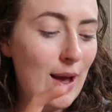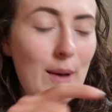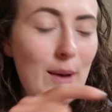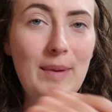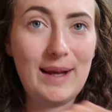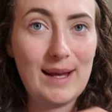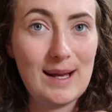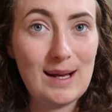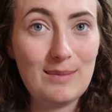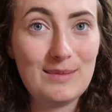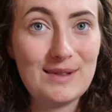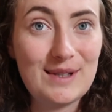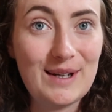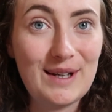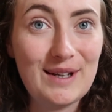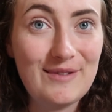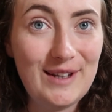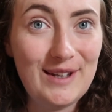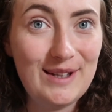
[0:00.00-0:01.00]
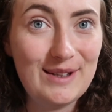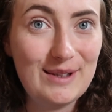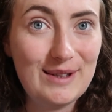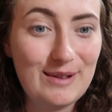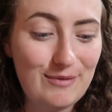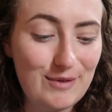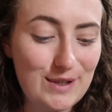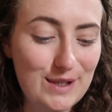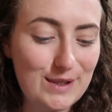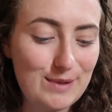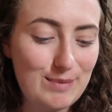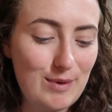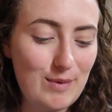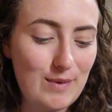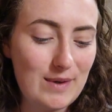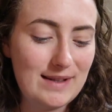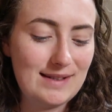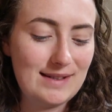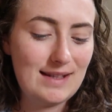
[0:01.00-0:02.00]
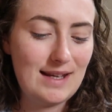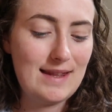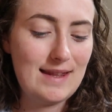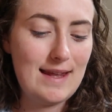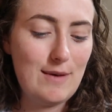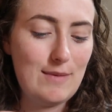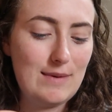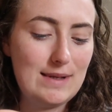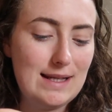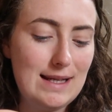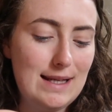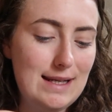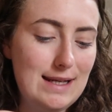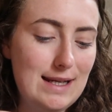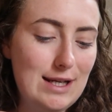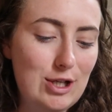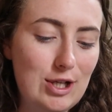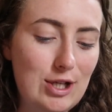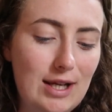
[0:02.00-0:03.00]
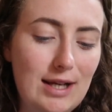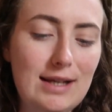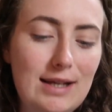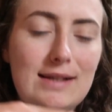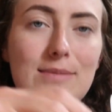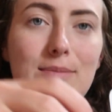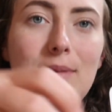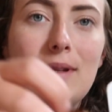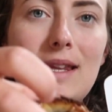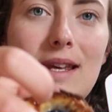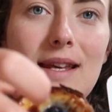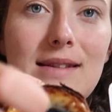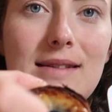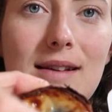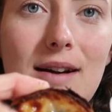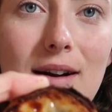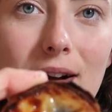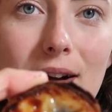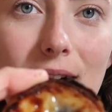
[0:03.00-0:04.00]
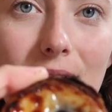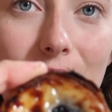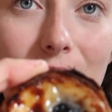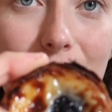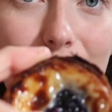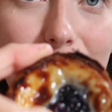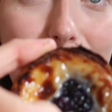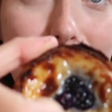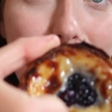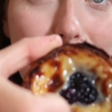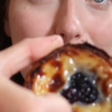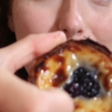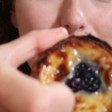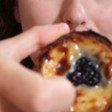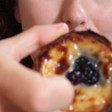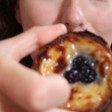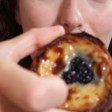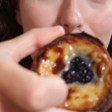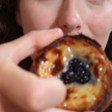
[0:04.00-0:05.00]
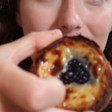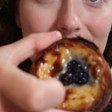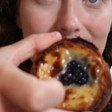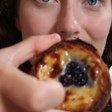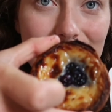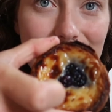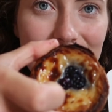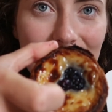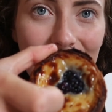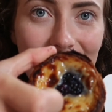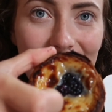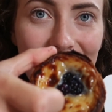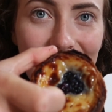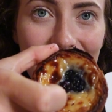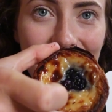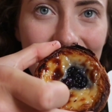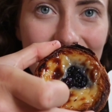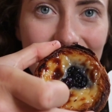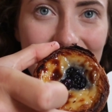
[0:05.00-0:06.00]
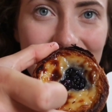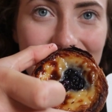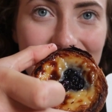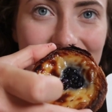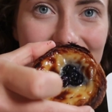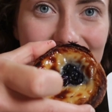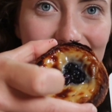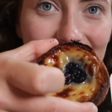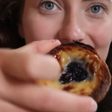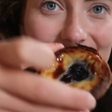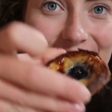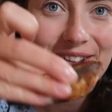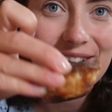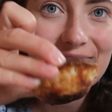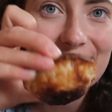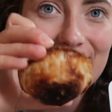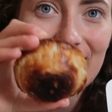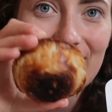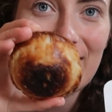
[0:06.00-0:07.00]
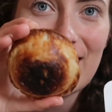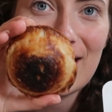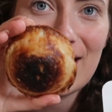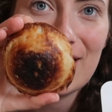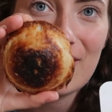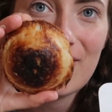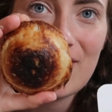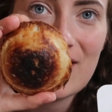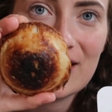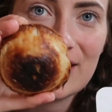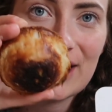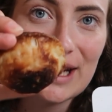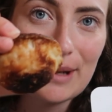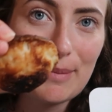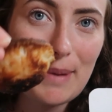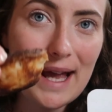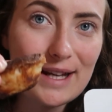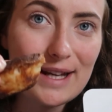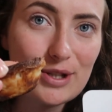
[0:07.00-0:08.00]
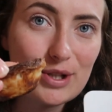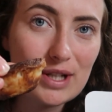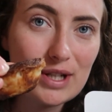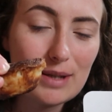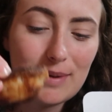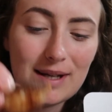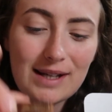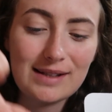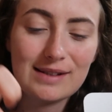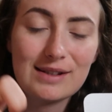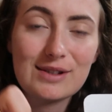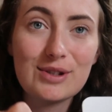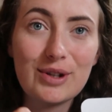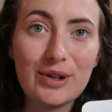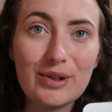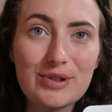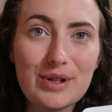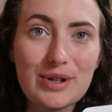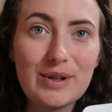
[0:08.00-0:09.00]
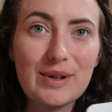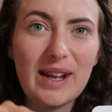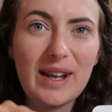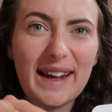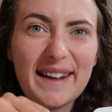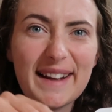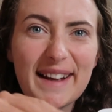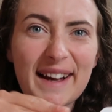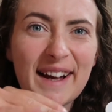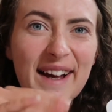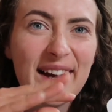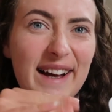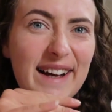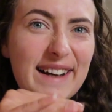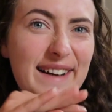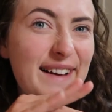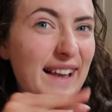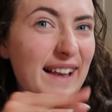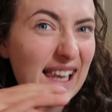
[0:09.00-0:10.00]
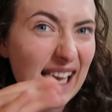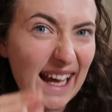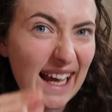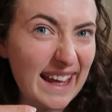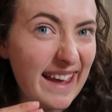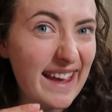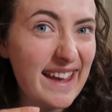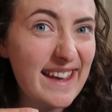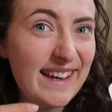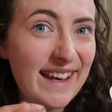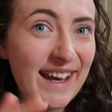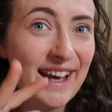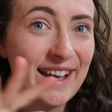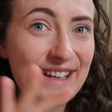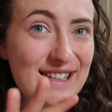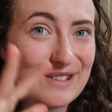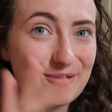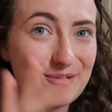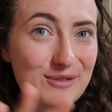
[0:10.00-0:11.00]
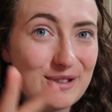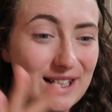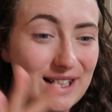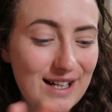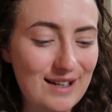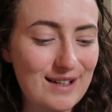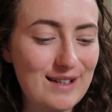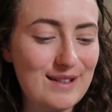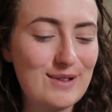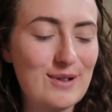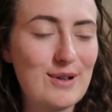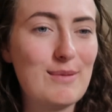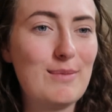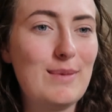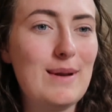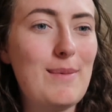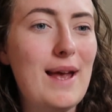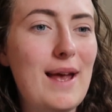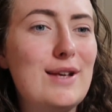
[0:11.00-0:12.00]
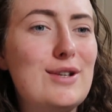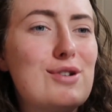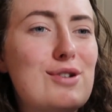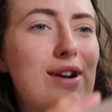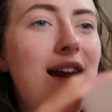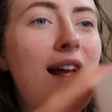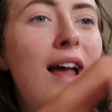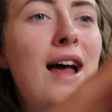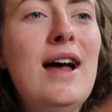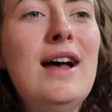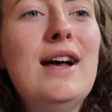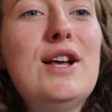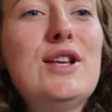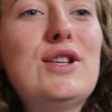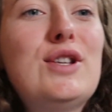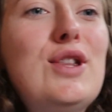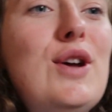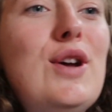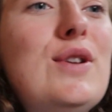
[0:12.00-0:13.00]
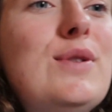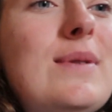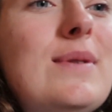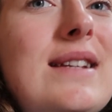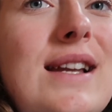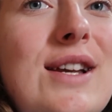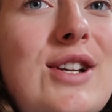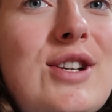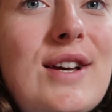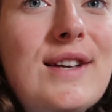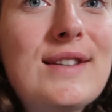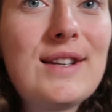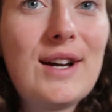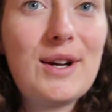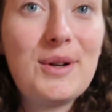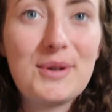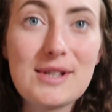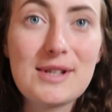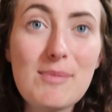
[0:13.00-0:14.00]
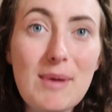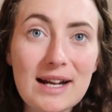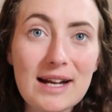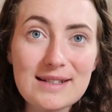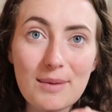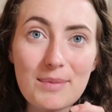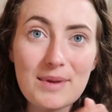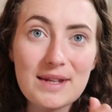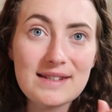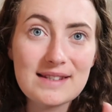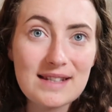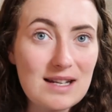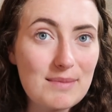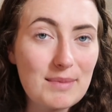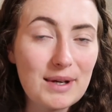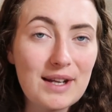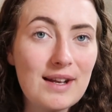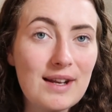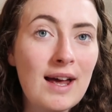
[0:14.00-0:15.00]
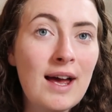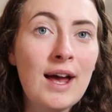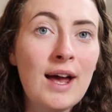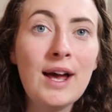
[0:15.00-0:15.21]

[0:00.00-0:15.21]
but Cam's and I have eaten the raspberry ones and they were delicious. But these are the blueberry ones. They look so good, and I love this kind of pastry because it's not too like cleggy. It's a really nice crumbly pastry. So those were delicious. I also picked up the cinnamon